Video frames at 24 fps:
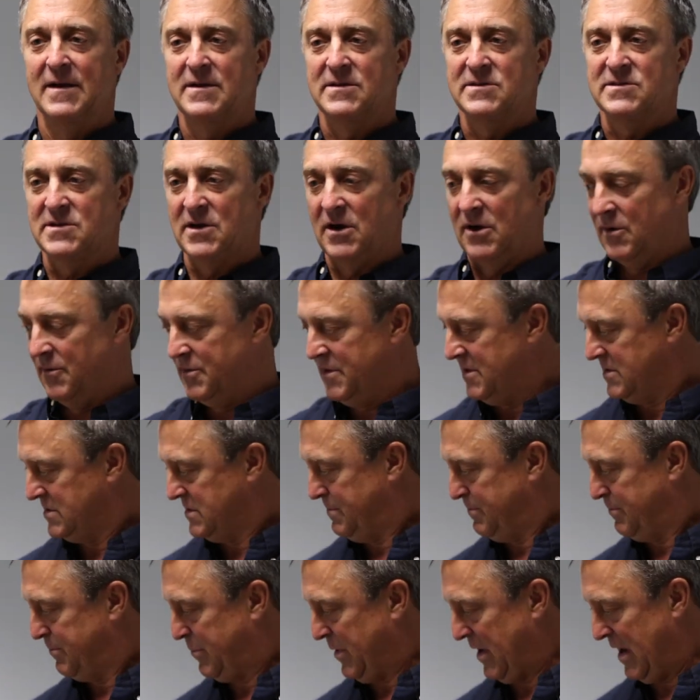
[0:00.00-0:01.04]
So this
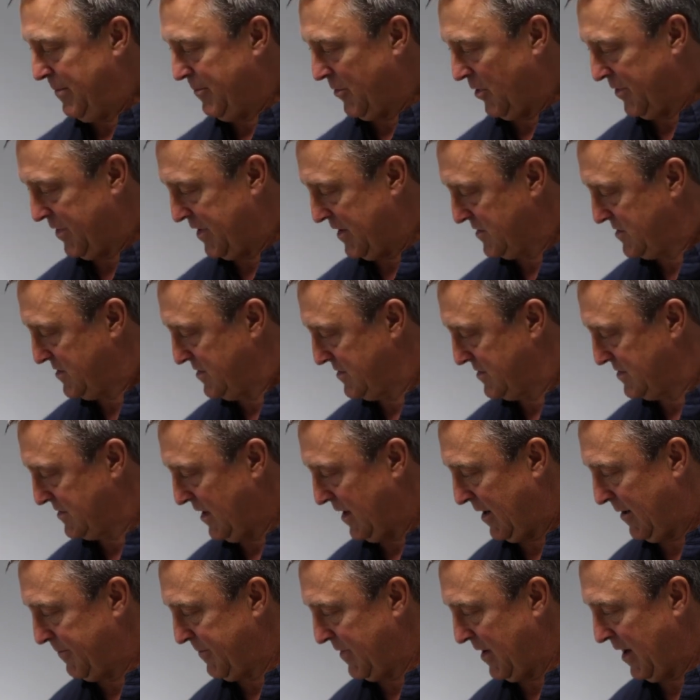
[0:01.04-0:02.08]
beamer, this is
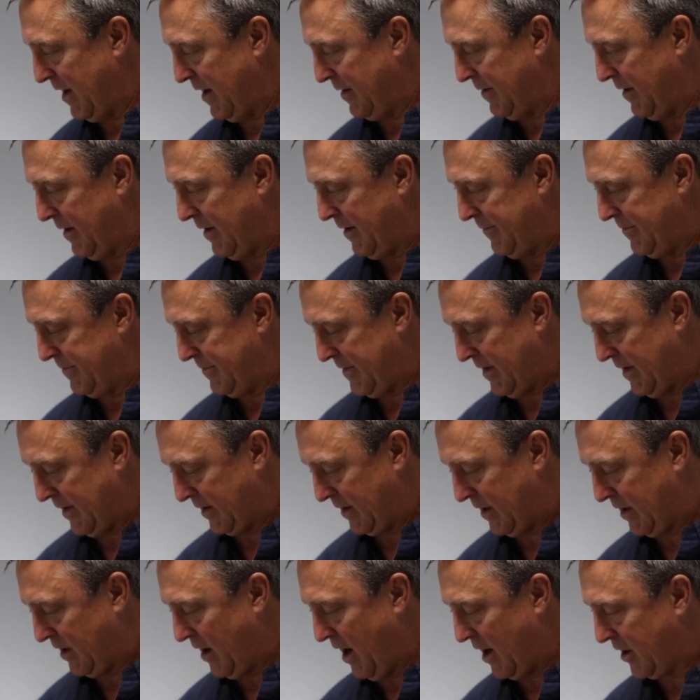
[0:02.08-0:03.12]
a
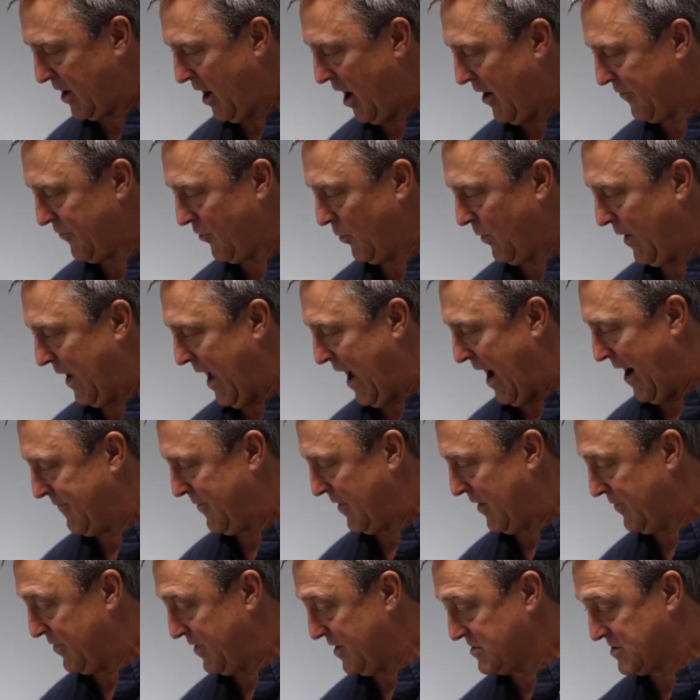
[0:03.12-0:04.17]
cover we have
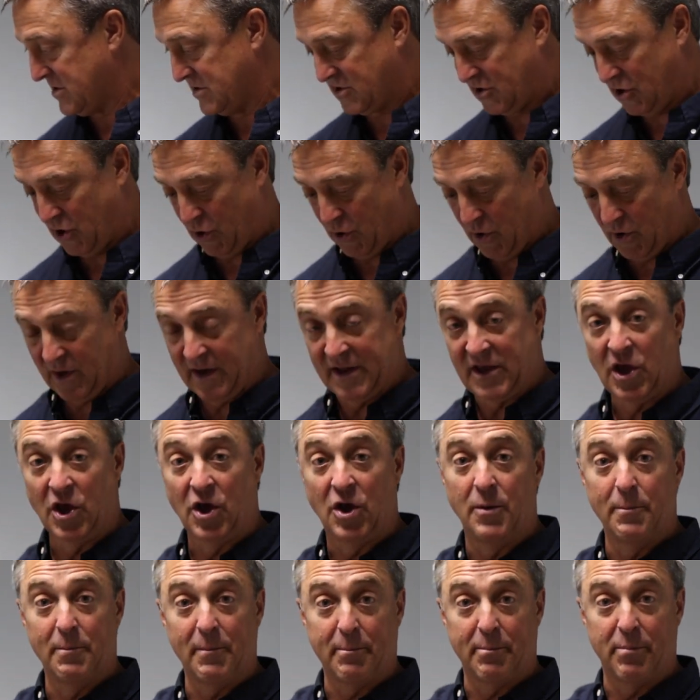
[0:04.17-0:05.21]
here. This is currently
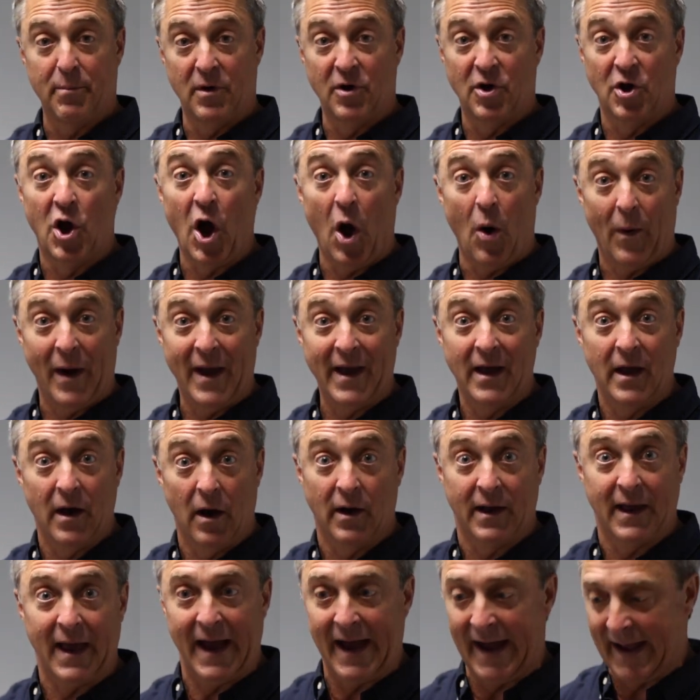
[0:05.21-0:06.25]
going,
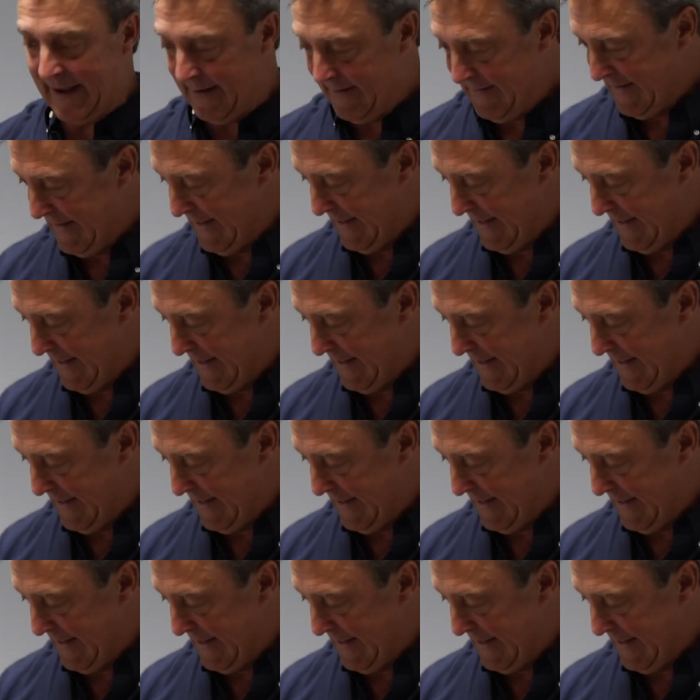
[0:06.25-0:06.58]
okay?